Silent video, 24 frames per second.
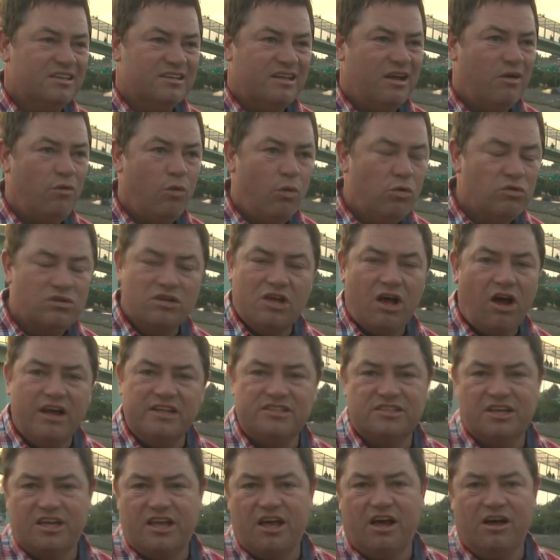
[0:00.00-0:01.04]
There are all
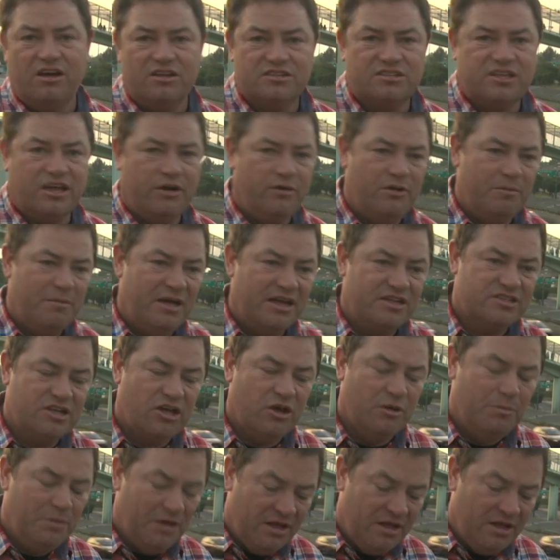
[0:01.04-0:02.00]
kinds of cars here in Mexico.